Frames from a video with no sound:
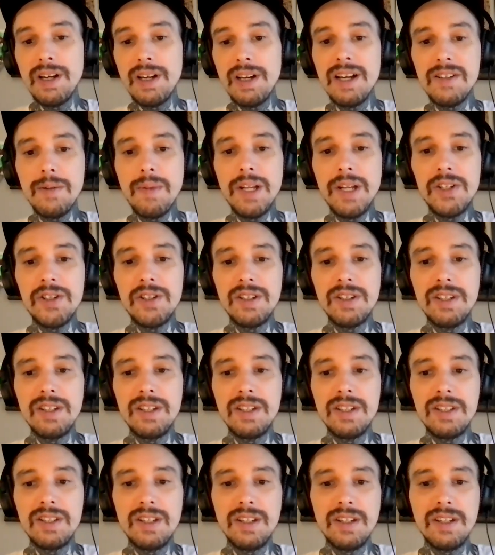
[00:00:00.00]
as I
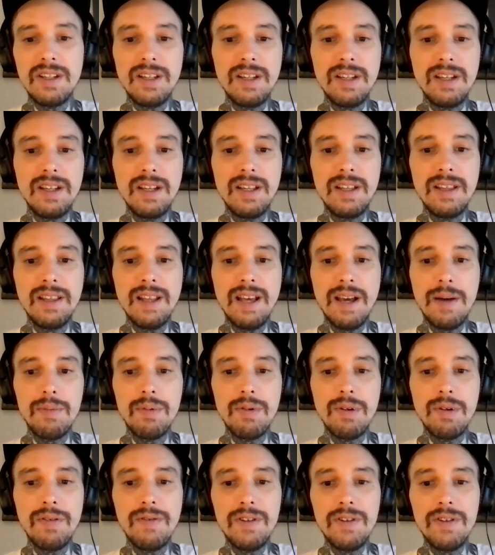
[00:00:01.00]
mentioned in that
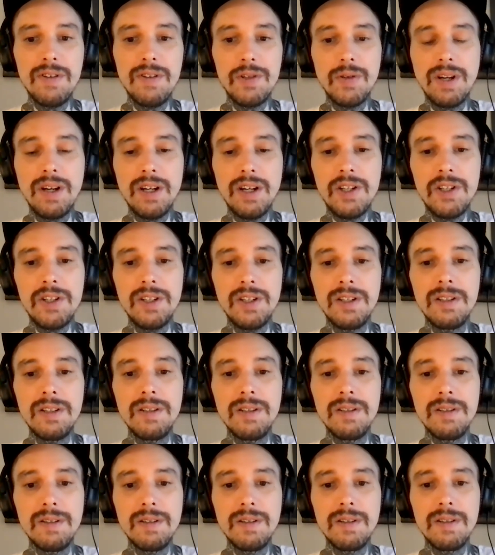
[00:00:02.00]
brief
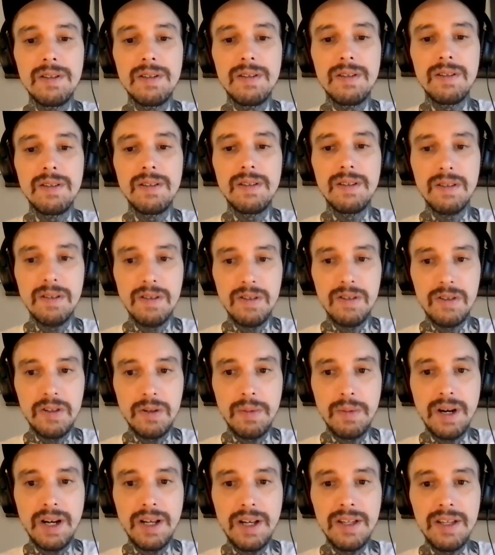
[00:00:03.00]
introduction,
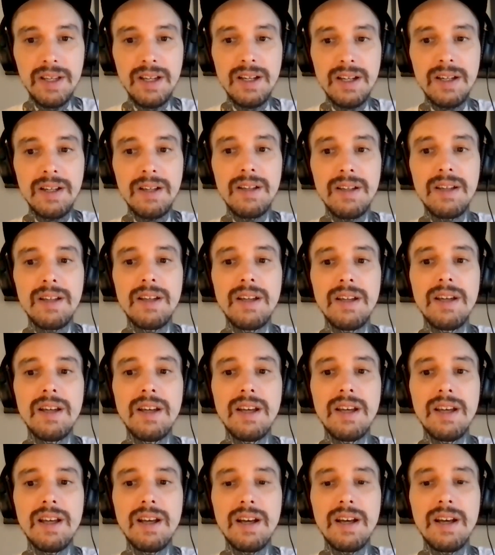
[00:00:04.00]
Somalia
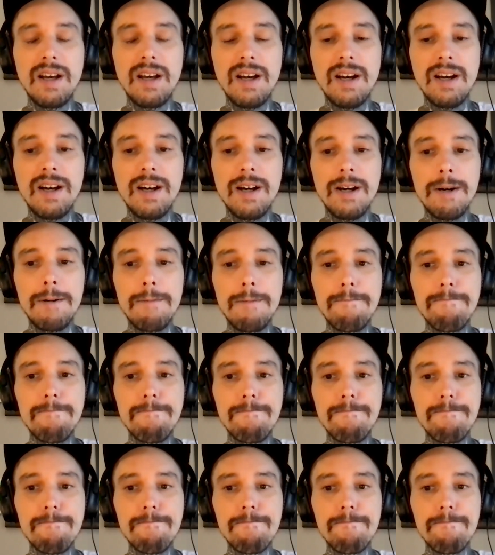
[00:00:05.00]
um,
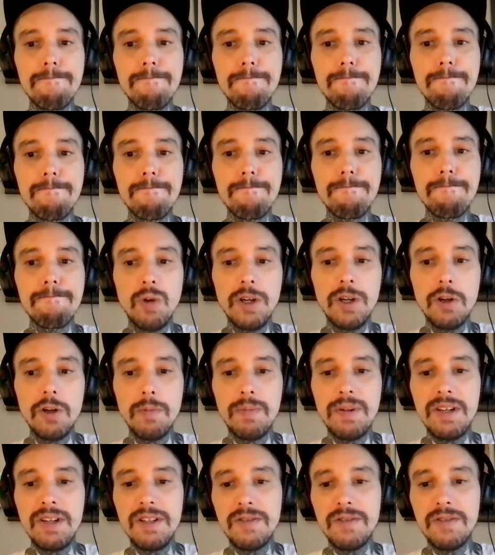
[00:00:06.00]
is what your
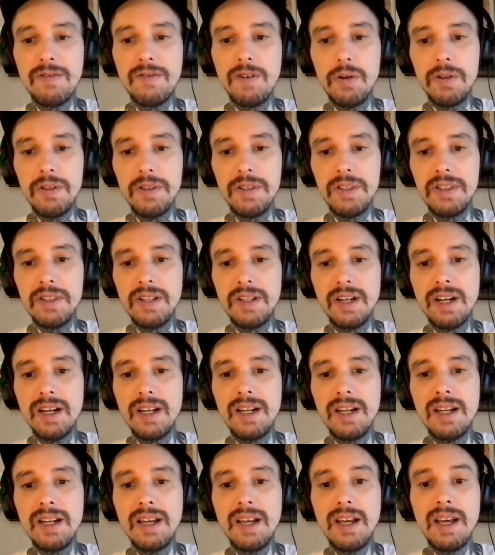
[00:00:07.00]
piece focuses
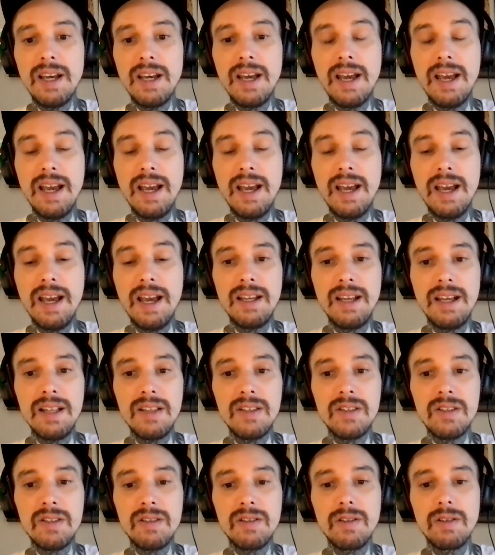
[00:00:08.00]
on, and
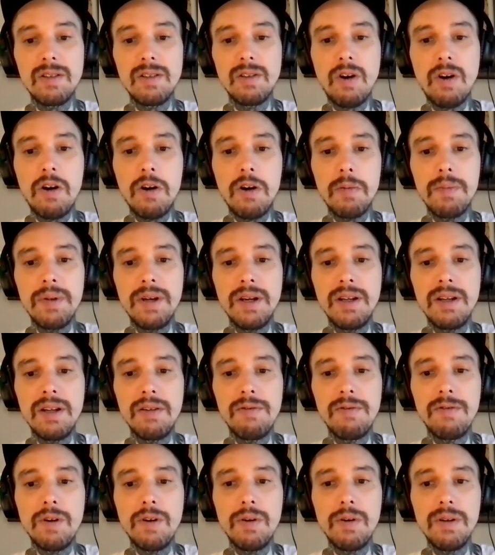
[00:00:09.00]
it's long been a
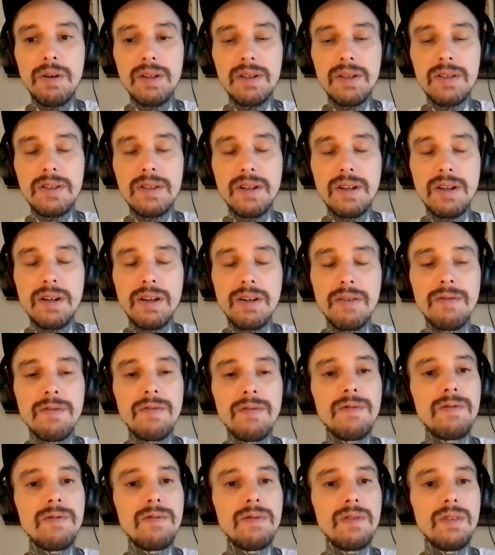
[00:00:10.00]
focus of
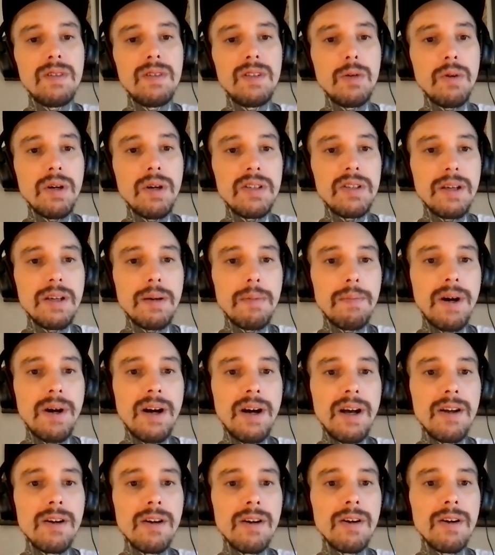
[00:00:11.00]
U.S.
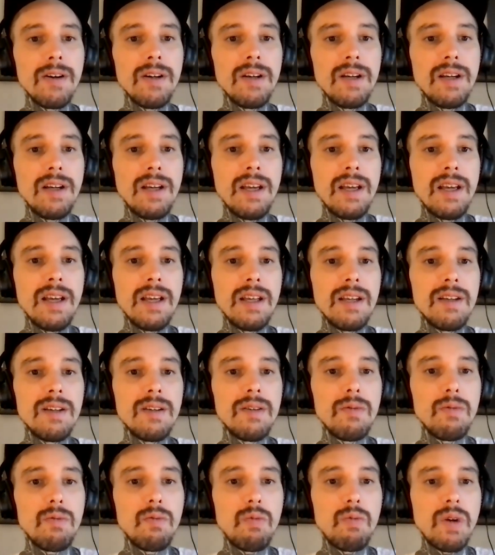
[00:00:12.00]
empire
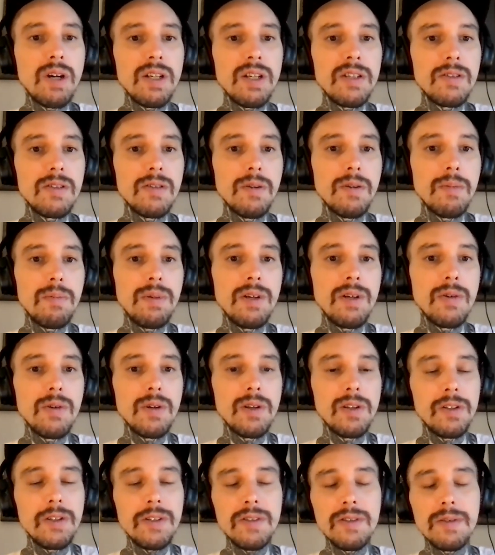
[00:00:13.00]
and Western
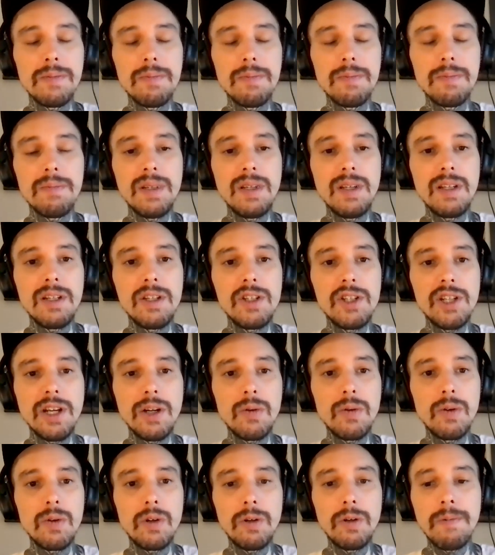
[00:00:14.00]
imperialism in
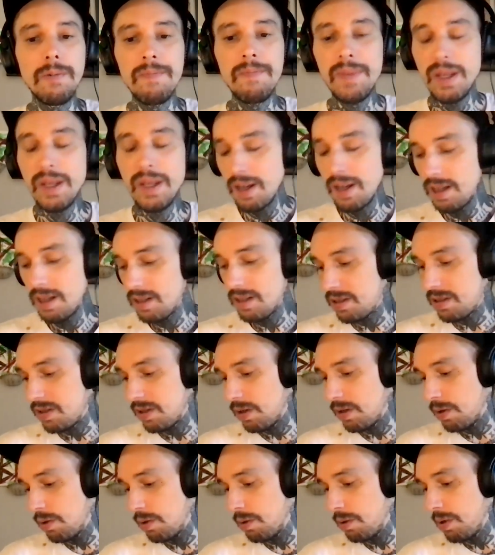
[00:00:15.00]
general.
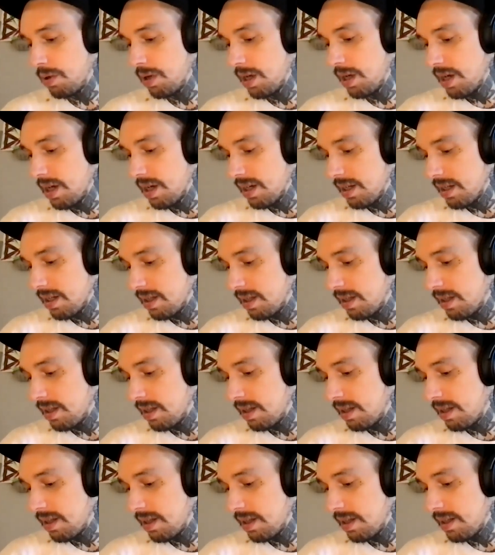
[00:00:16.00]
So,
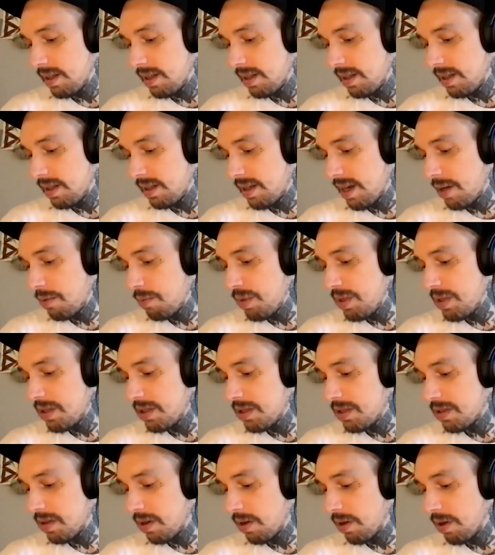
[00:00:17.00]
can we
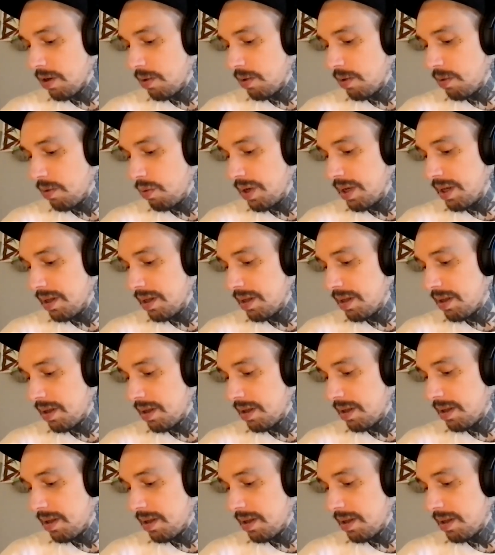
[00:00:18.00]
start with